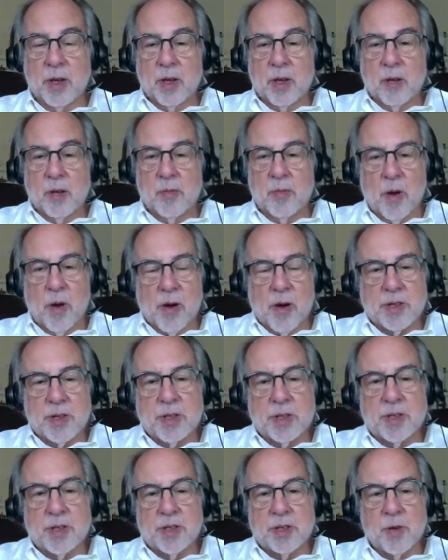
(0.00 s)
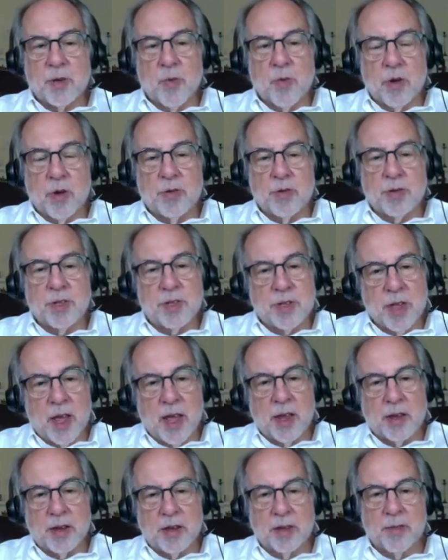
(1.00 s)
Boaz is the one who
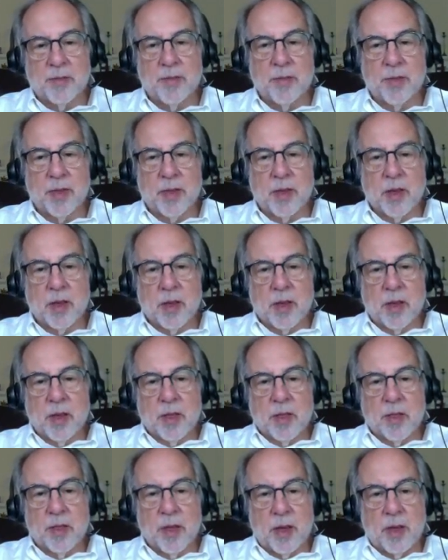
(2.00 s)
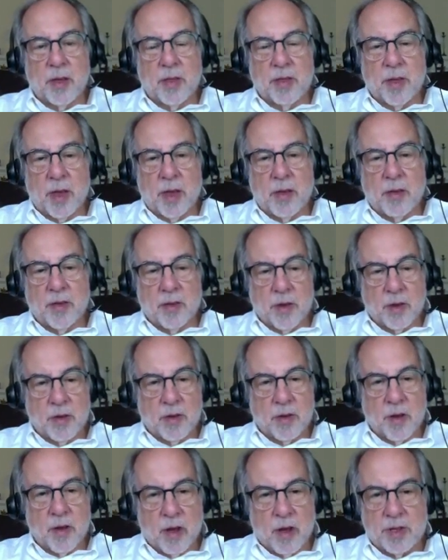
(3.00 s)
stayed. They're
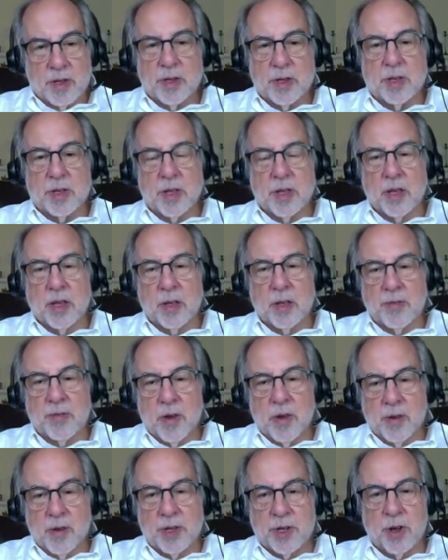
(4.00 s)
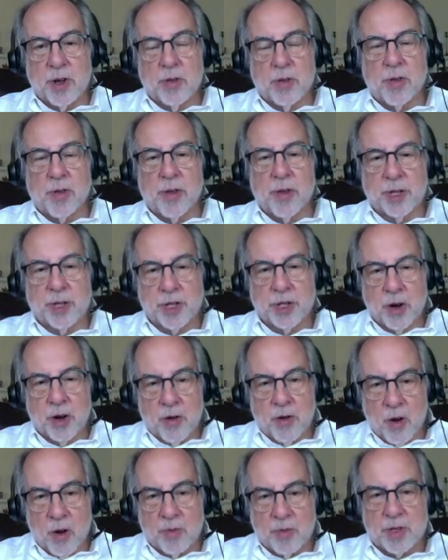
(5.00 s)
cousins. They live near each other. They share a
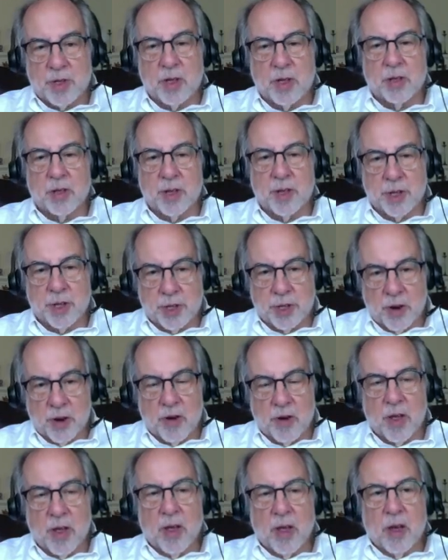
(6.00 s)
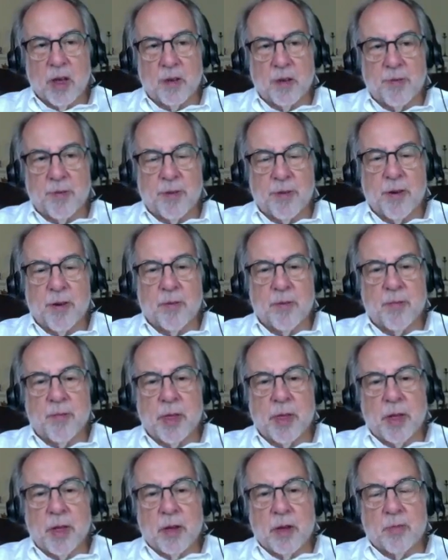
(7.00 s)
homestead. They share a farm.
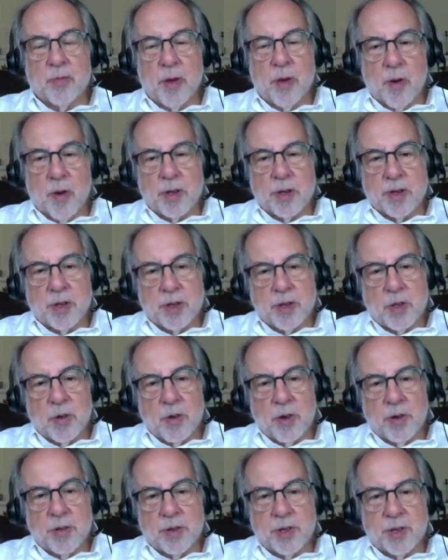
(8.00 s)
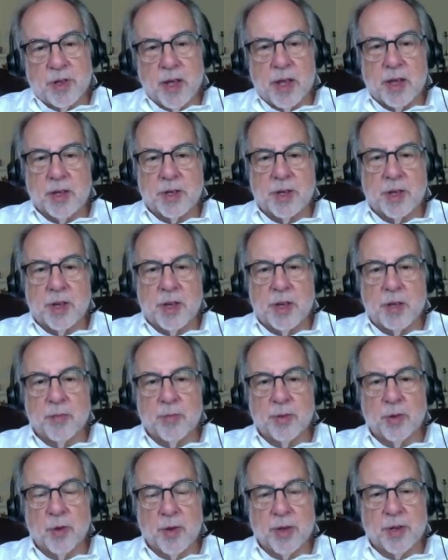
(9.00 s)
Boaz is the one who stays, and he
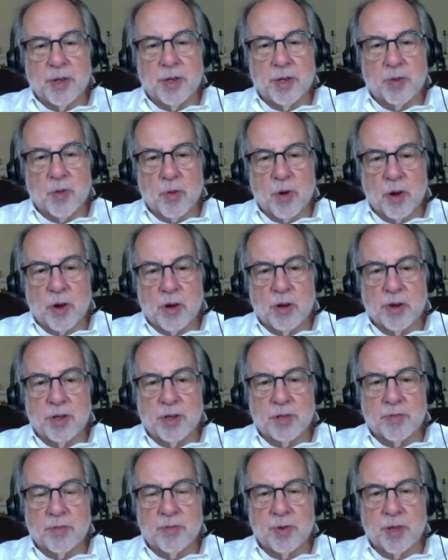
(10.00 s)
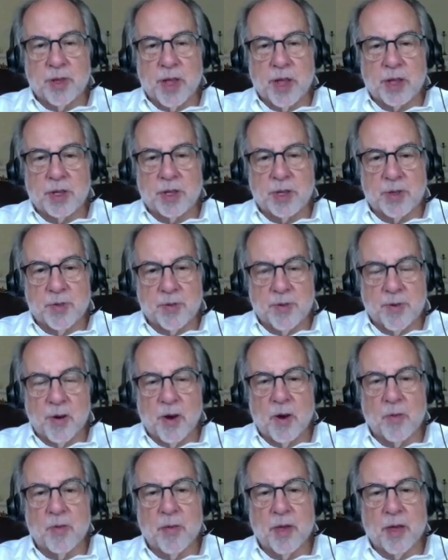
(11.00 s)
employs his workers and protects his
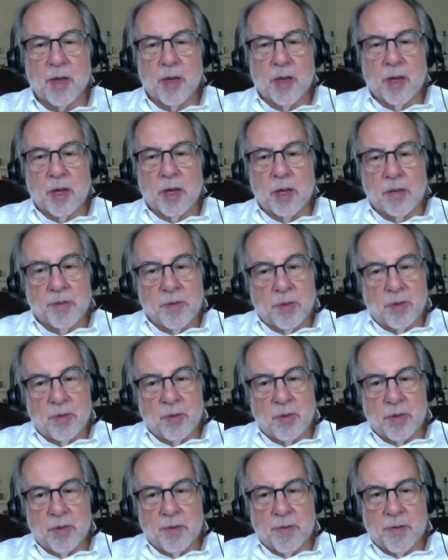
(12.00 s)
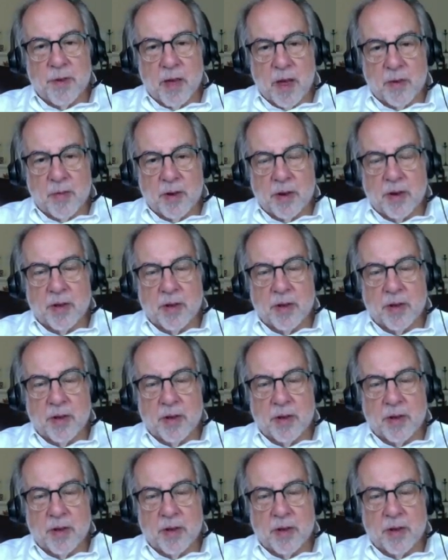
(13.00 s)
farm, even through the famine.